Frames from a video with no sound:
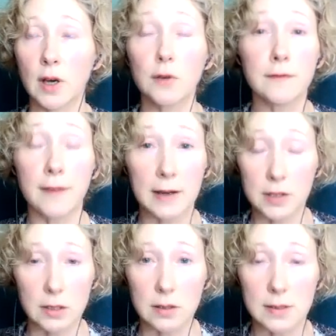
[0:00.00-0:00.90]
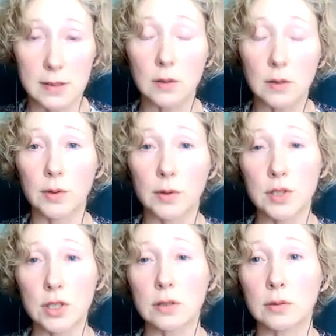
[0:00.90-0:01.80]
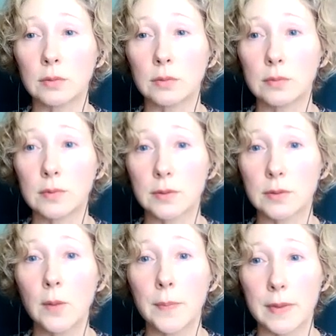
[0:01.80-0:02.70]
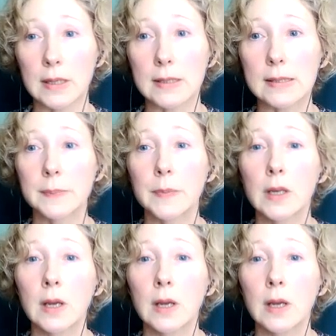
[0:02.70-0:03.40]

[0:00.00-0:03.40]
cofactors in order to to help things.